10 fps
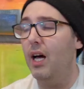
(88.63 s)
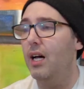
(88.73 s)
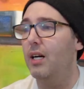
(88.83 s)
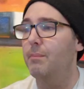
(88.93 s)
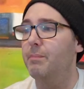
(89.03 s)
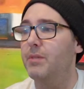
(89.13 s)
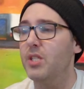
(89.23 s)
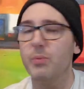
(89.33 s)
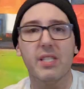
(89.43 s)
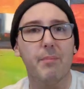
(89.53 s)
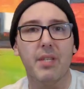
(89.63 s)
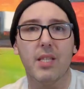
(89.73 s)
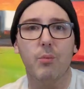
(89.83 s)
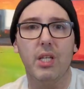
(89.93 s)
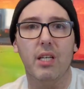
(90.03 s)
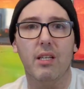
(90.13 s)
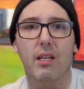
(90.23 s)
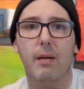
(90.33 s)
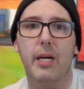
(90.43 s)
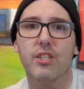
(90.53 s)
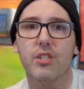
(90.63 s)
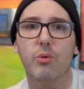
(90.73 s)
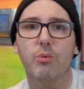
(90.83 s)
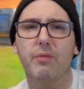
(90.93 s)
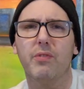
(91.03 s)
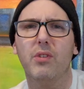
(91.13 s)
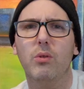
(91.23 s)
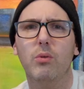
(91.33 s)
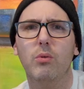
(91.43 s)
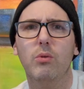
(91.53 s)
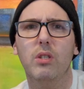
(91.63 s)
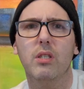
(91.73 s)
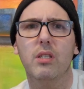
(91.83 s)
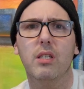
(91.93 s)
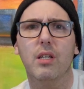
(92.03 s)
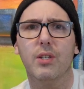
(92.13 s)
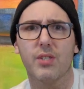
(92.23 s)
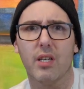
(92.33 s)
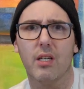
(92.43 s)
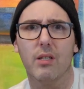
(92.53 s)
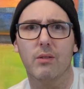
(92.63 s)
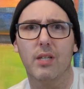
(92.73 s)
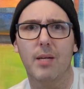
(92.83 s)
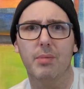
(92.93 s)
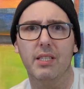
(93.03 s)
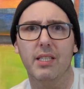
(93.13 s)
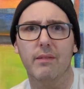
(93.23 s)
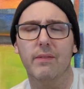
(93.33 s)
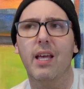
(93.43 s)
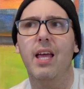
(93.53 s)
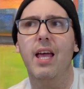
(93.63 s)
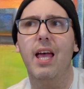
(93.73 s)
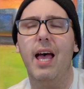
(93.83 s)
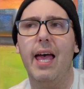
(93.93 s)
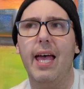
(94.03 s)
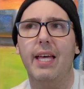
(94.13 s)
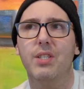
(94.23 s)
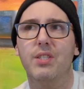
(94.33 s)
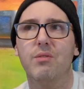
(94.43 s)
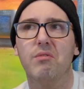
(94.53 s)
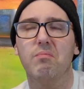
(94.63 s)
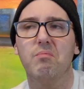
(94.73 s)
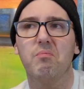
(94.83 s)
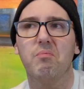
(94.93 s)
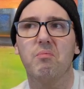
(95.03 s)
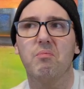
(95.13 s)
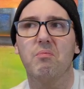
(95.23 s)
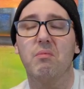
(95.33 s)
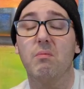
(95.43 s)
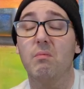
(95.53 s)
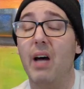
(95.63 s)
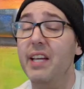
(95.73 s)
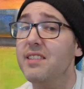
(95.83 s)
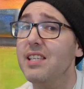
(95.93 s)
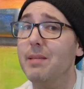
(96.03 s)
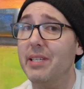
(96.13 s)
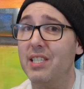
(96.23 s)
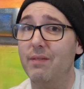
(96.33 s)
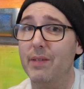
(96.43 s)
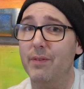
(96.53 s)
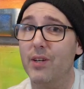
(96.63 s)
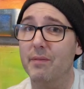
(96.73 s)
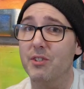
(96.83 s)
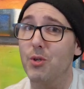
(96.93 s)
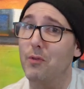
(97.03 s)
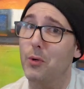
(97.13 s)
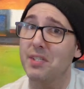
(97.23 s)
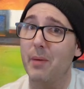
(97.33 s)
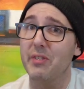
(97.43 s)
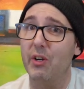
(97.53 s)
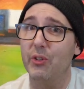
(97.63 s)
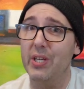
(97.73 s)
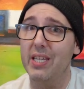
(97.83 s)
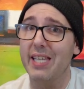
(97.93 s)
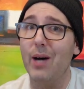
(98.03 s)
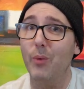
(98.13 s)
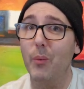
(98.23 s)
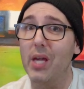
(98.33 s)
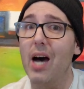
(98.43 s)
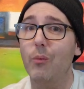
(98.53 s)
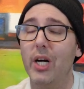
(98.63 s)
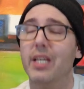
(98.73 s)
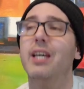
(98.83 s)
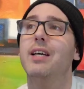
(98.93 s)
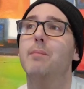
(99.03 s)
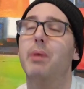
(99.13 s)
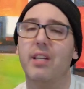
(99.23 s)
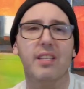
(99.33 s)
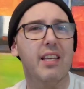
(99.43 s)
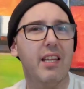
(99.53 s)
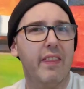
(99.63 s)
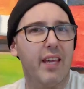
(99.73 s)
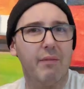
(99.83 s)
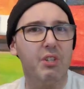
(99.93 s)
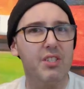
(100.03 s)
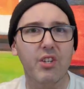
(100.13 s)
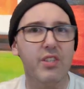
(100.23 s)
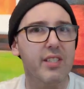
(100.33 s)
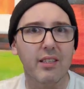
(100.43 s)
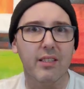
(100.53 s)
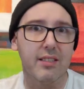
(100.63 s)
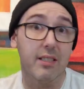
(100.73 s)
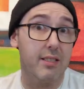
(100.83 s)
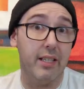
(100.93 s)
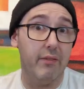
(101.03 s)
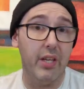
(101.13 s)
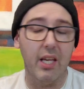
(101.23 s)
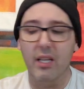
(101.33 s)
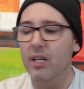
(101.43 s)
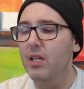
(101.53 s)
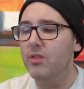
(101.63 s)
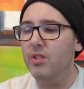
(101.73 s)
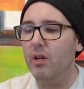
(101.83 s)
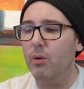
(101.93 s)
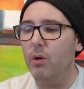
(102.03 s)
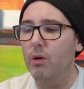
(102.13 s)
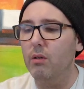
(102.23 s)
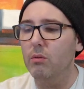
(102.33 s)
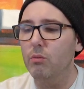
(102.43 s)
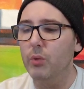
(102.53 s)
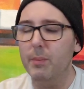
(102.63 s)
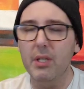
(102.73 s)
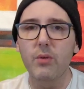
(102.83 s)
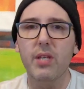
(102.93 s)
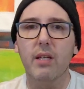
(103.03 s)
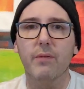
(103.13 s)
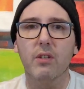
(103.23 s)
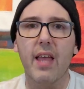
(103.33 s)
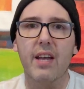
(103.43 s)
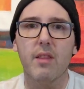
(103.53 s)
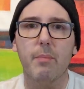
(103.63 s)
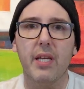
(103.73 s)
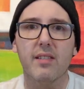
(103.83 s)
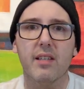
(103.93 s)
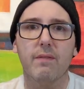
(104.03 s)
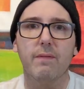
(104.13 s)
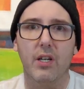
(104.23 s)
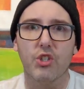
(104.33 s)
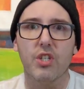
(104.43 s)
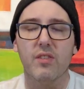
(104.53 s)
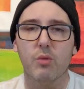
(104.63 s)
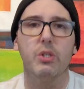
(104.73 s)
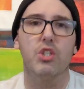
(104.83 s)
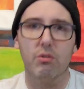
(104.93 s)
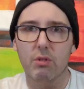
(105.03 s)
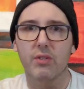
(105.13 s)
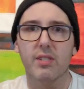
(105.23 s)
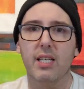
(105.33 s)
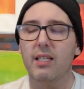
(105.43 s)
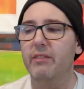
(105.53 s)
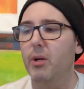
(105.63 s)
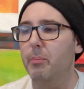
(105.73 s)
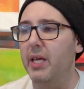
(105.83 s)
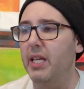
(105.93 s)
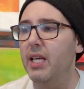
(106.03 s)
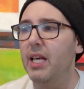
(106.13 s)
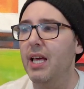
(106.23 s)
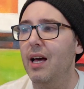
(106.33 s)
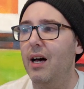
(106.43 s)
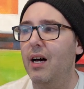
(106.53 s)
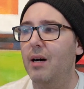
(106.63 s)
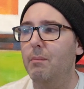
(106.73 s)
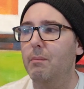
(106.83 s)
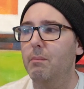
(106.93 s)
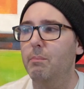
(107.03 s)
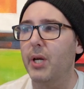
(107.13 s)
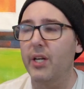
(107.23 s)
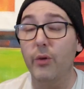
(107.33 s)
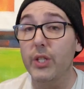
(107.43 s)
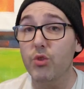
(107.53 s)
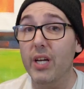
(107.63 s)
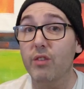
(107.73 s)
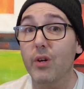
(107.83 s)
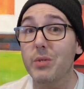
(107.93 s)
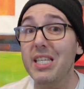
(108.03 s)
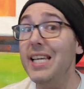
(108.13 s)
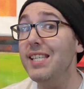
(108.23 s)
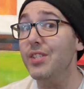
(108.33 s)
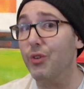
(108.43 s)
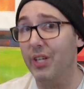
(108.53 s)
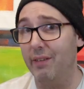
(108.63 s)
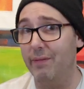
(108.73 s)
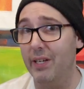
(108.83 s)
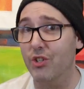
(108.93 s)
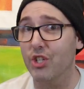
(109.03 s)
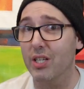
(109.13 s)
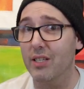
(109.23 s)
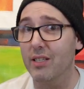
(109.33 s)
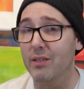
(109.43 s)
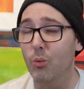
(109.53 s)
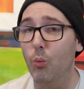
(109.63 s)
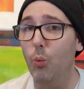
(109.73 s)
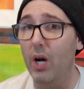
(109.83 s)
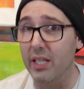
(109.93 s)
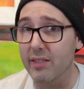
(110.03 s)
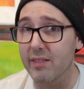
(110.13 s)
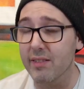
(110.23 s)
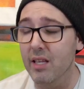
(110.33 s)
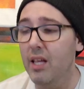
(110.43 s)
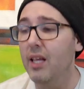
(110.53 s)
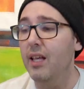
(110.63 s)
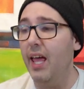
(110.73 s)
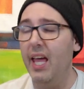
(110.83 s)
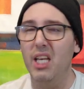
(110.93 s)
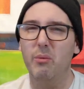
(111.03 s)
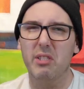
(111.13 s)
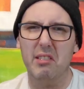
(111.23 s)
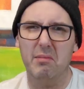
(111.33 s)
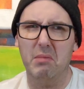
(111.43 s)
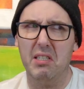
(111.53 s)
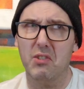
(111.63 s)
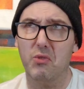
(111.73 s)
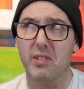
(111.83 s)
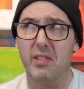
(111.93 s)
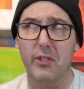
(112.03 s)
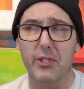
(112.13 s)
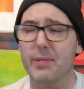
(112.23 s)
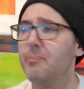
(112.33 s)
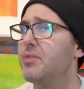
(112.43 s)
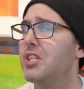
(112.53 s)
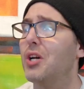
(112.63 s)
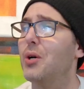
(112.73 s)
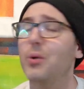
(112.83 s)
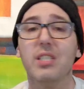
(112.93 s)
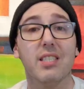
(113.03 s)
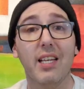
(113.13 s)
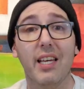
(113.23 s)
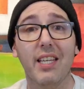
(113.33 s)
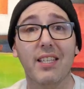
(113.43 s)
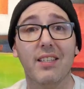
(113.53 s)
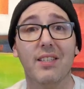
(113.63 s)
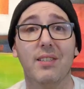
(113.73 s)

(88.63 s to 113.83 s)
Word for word: Um, this was something that we had come on to a few years ago, I believe. And I had seen them on TV forever, so of course I was all geeked out when we got one. But is anything ever as good as it looks on TV? So we'd been using it for a lot of the basic functions, which you'll see in a little bit. Um, but I'd only tried the rotisserie function once, and it was to mixed results. So tonight,